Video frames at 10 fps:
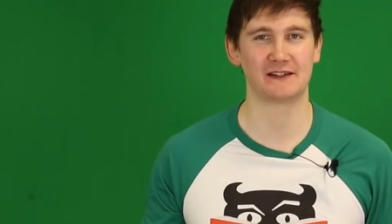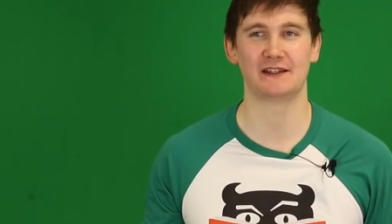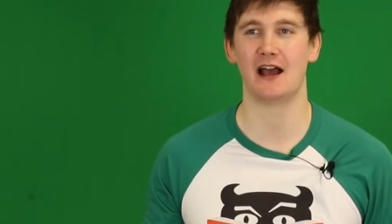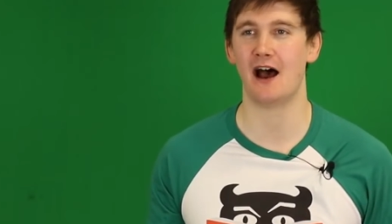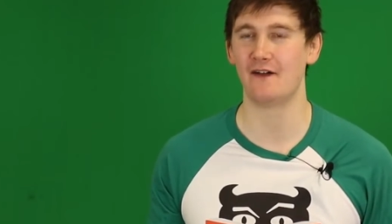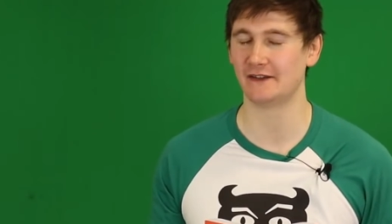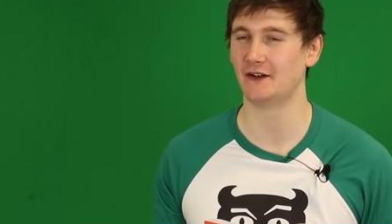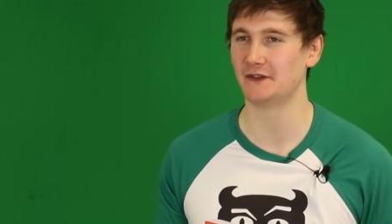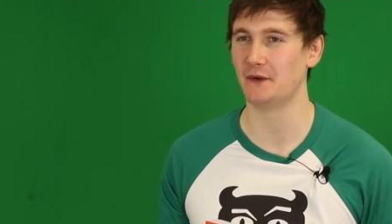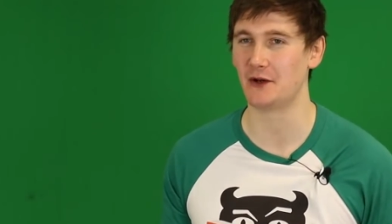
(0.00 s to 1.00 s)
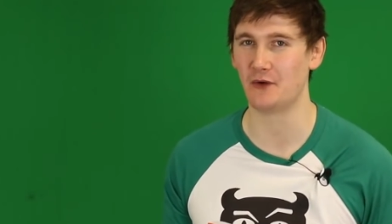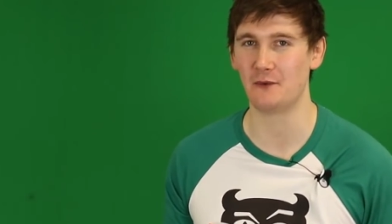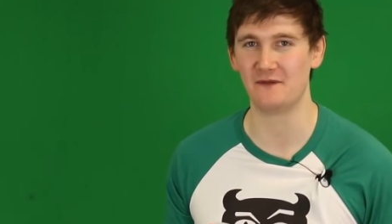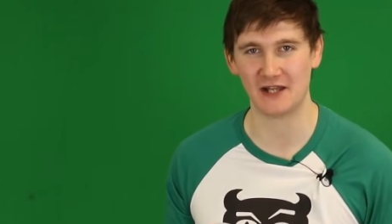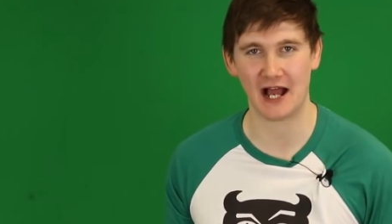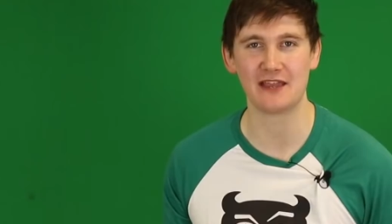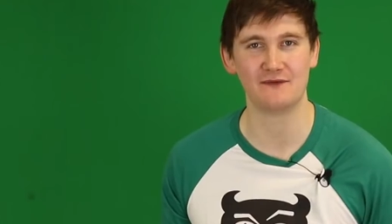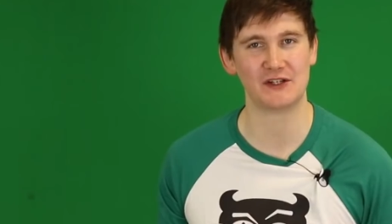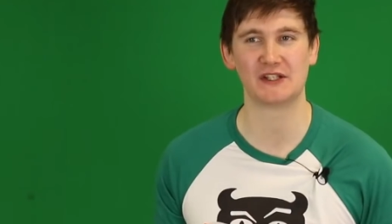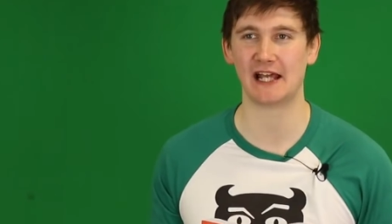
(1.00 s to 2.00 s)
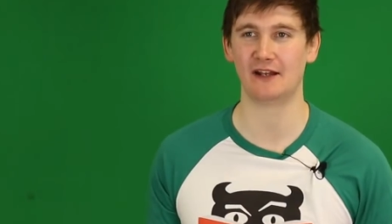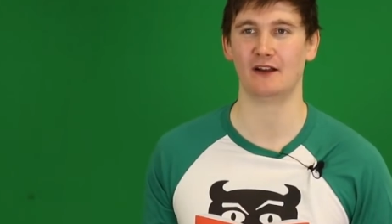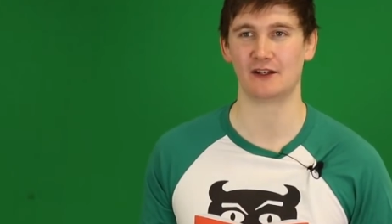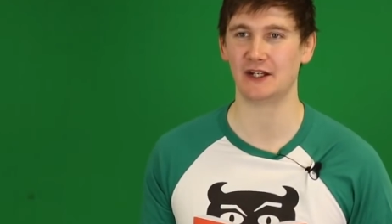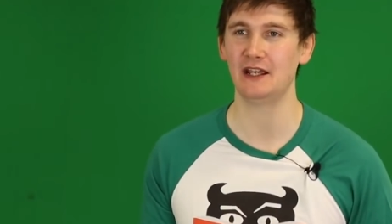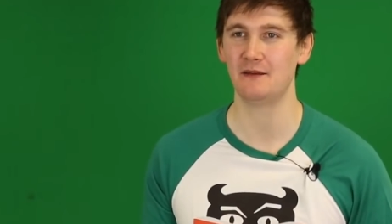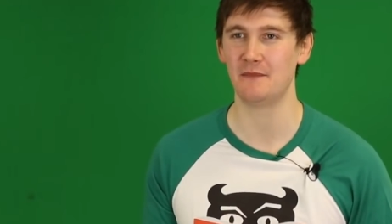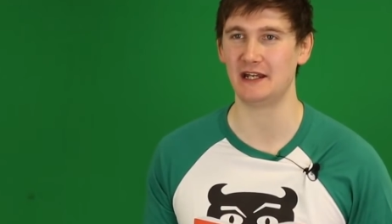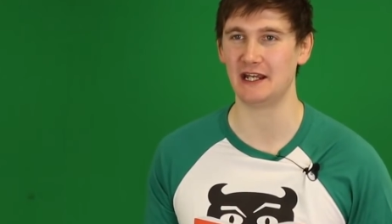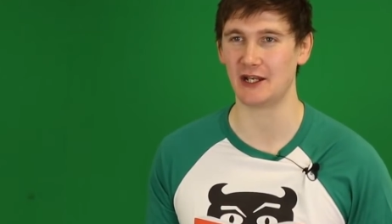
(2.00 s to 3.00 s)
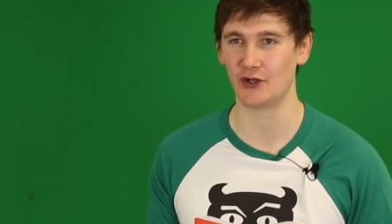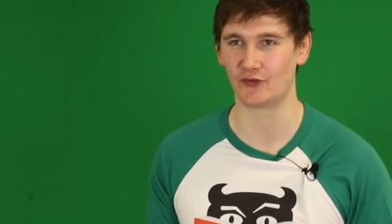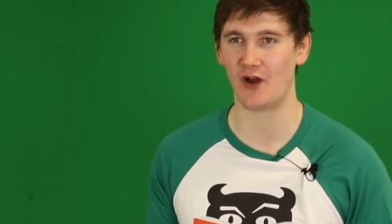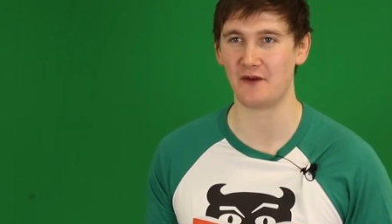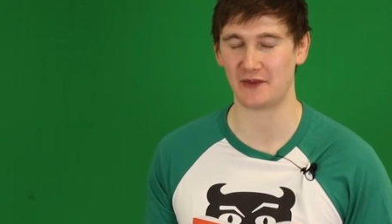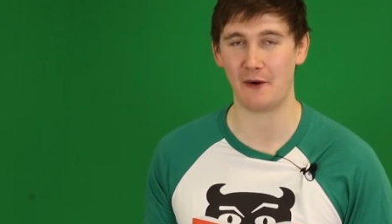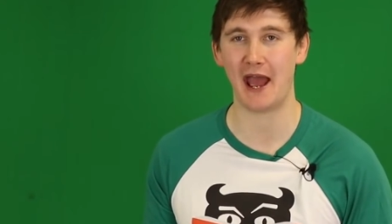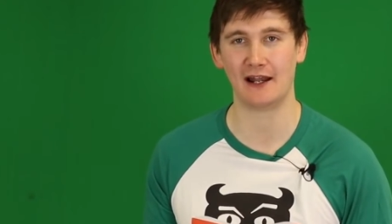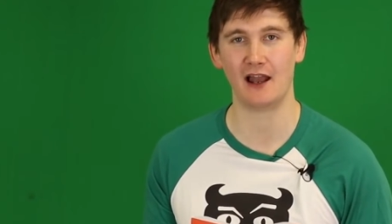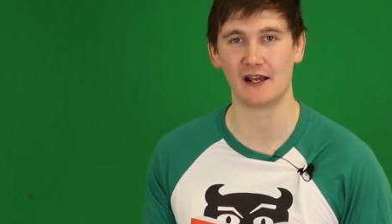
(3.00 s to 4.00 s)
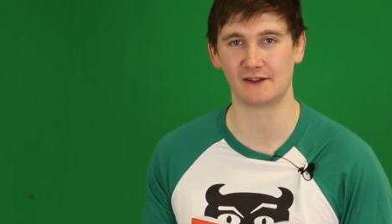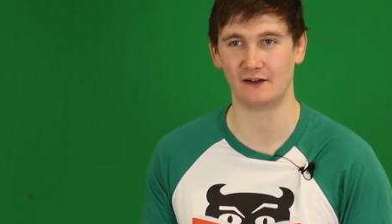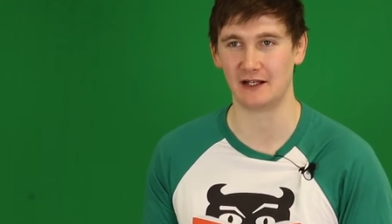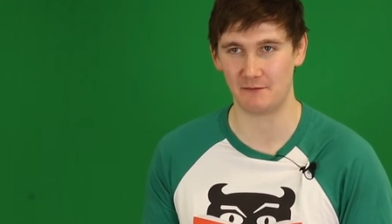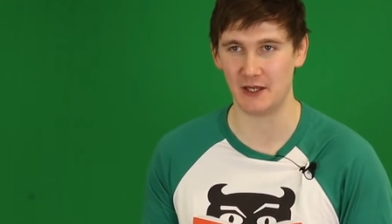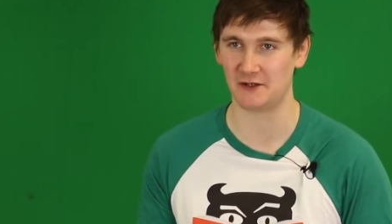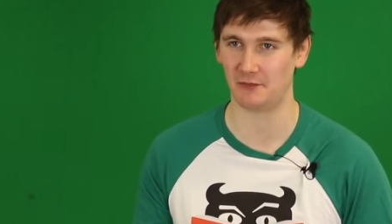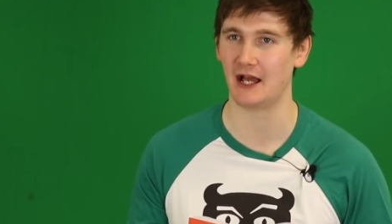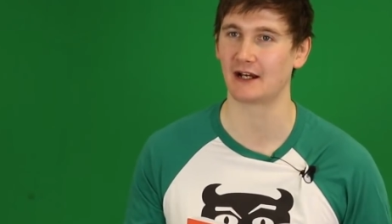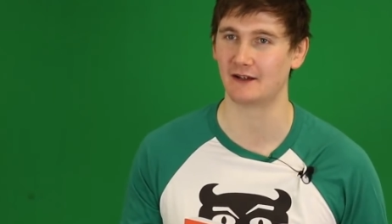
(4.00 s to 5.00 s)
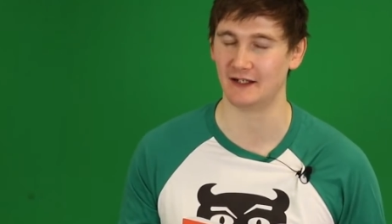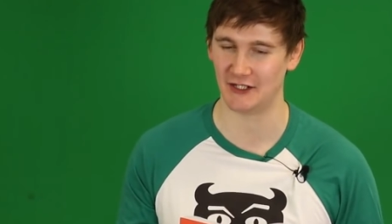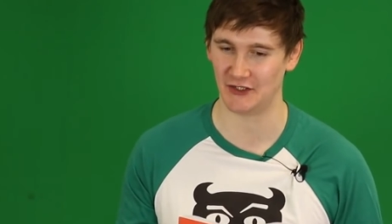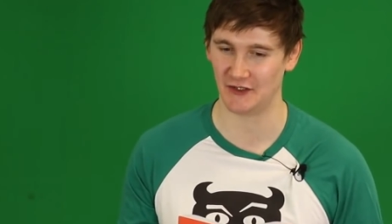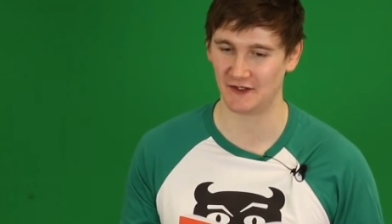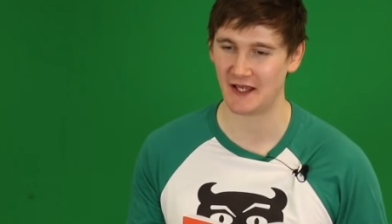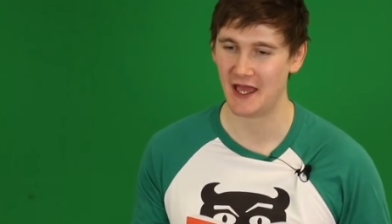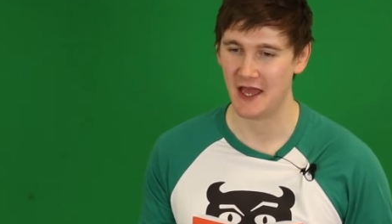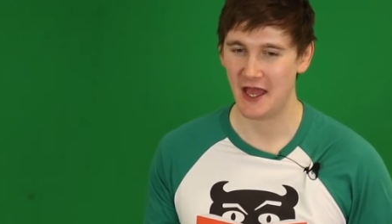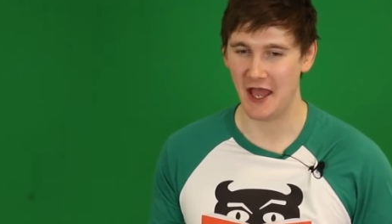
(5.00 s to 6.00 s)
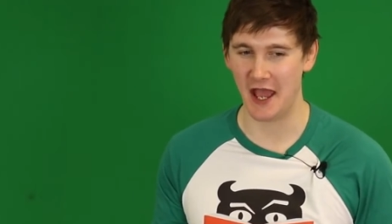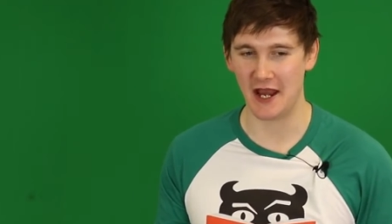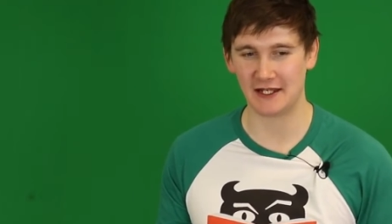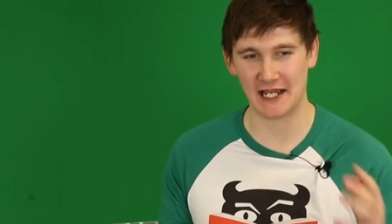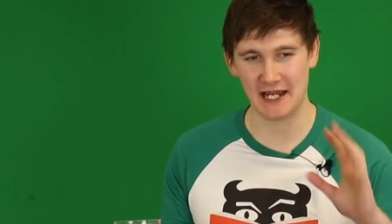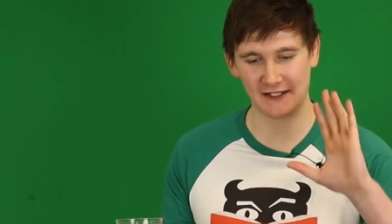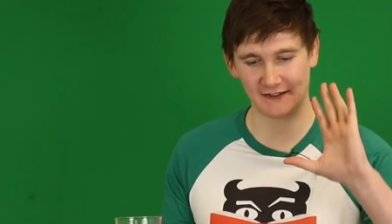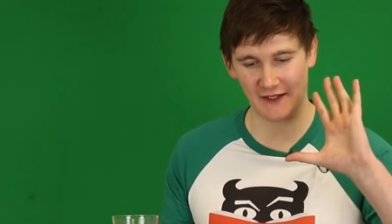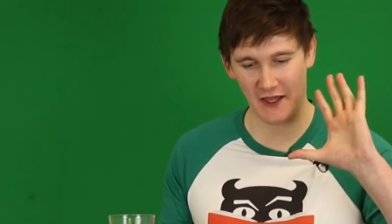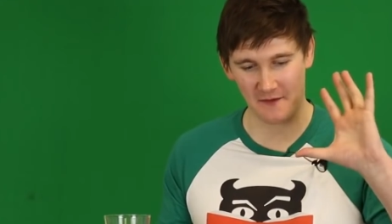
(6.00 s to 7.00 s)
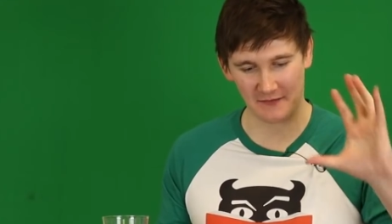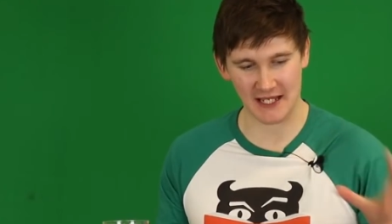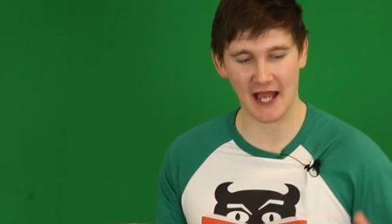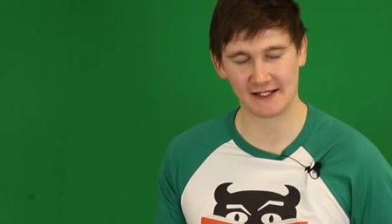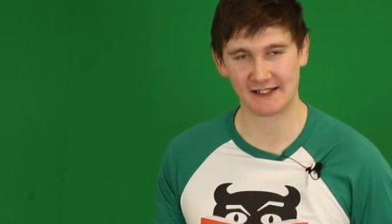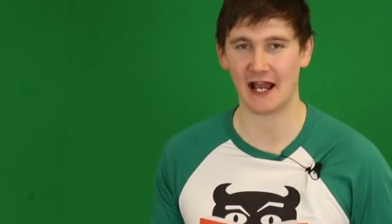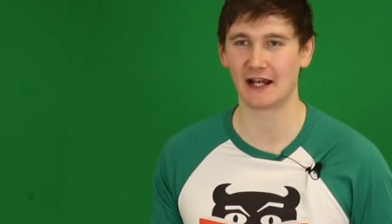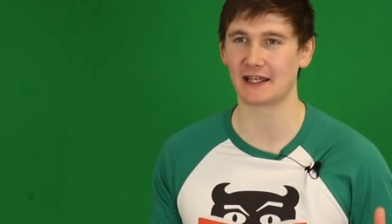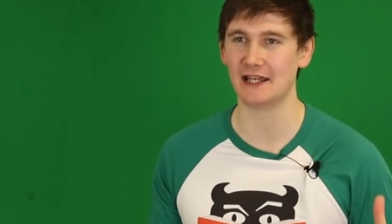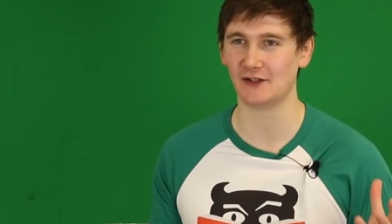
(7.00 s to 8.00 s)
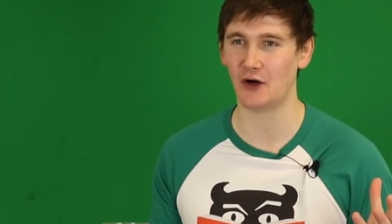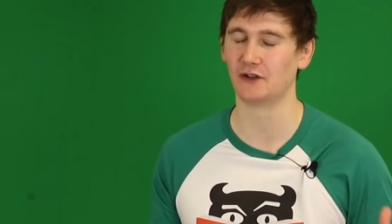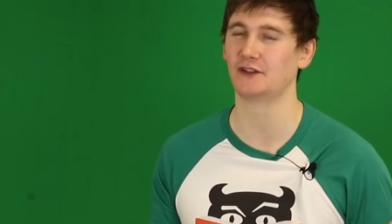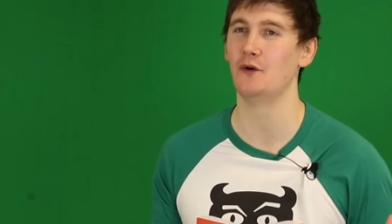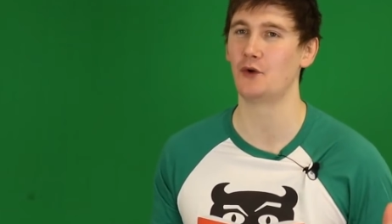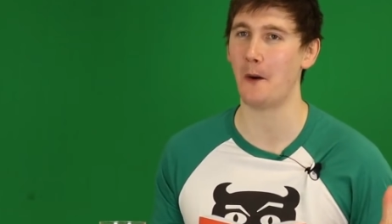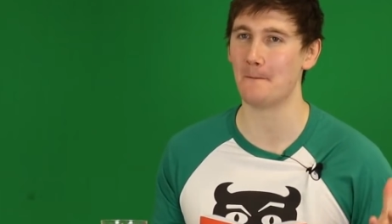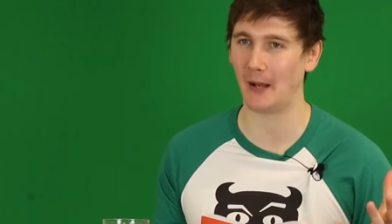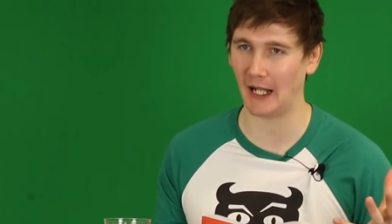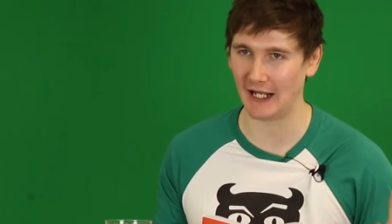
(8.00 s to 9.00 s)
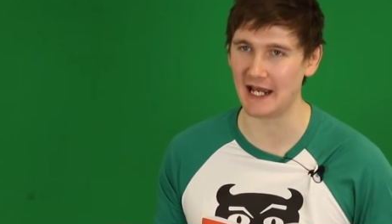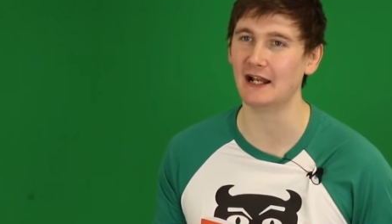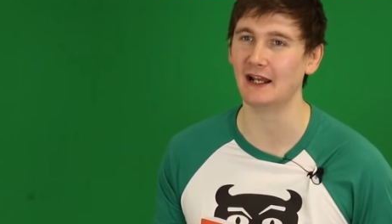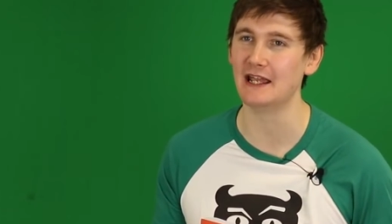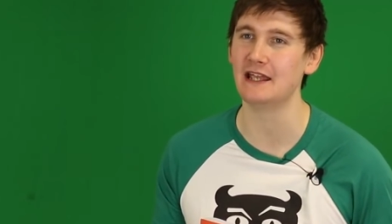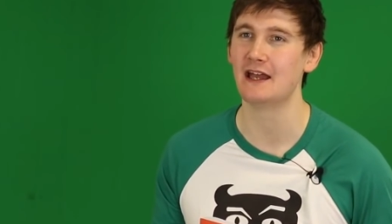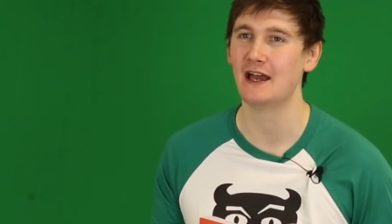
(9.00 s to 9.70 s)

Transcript: the car is also equipped with night vision technology, meaning it can drive without headlights on in pitch black conditions. And its gas tank is also completely